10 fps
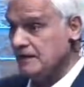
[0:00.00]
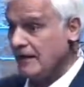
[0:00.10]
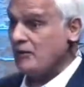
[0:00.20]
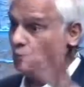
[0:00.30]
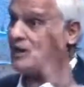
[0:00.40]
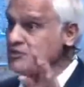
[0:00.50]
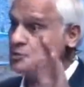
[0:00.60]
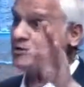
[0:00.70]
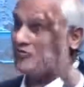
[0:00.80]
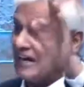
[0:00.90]
And once
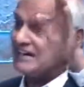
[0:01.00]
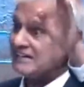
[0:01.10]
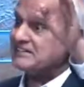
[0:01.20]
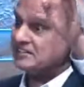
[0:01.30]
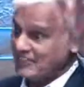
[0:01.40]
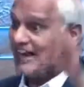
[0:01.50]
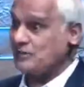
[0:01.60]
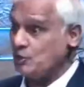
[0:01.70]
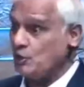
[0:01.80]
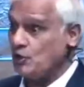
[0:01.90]
we violated that
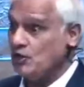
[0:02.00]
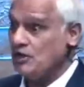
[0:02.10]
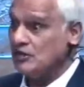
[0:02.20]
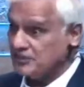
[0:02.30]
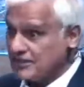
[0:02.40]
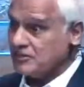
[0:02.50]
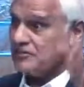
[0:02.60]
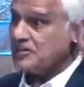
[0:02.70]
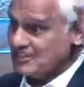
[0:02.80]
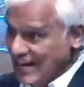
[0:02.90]
law, think of
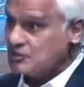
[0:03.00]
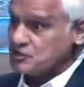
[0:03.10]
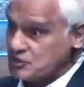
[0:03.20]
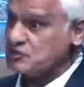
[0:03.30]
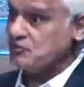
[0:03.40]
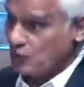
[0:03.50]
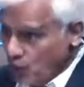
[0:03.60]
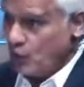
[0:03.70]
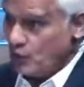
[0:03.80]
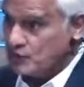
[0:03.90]
the thousands of
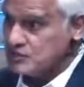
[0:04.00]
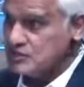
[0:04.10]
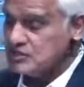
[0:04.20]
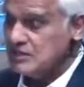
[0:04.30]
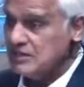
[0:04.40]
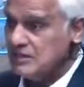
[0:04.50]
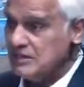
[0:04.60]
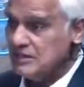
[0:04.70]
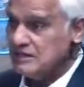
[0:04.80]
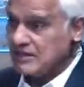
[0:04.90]
laws
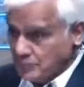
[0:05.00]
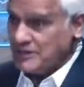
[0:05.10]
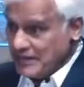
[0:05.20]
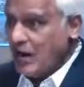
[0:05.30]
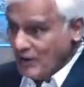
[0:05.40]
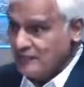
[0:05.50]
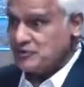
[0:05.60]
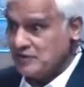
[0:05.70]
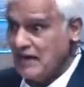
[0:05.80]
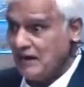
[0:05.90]
that we now have
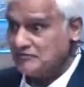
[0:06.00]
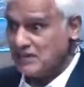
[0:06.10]
to have.